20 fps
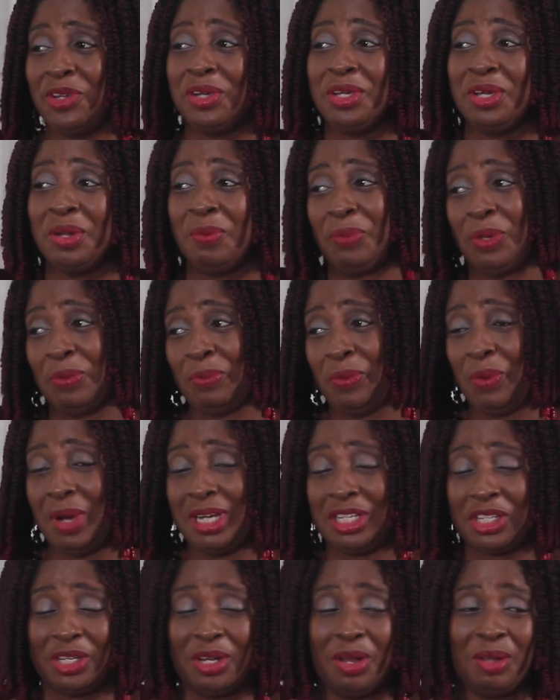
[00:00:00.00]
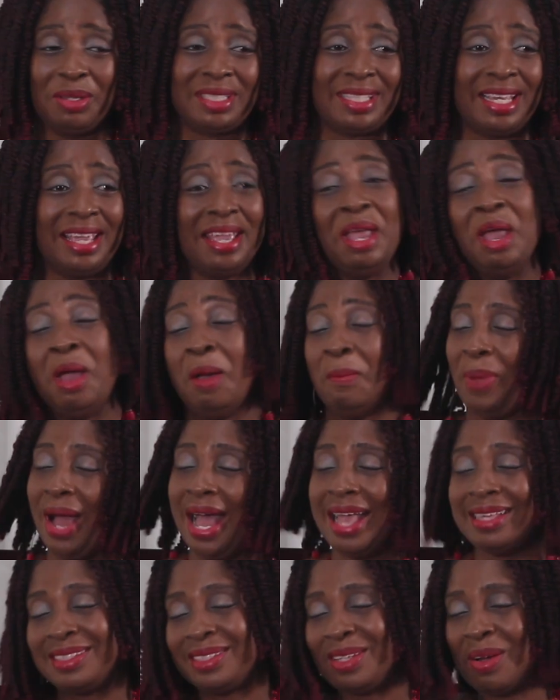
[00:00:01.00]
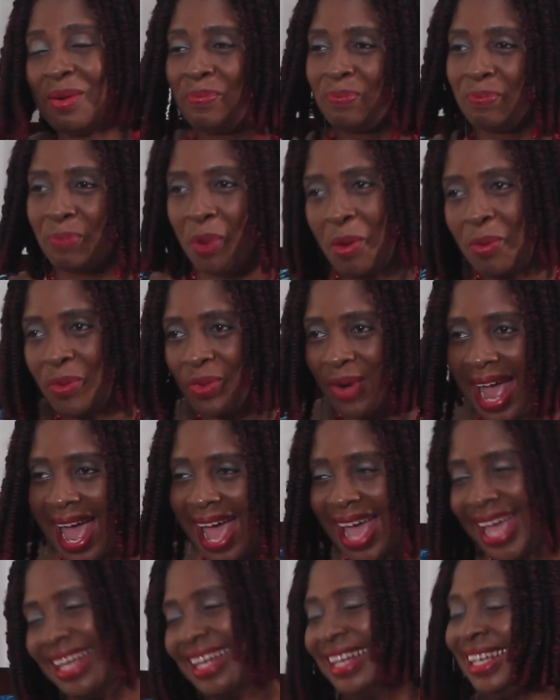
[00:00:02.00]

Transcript: I'm sure some of your young people watching now say, Pastor,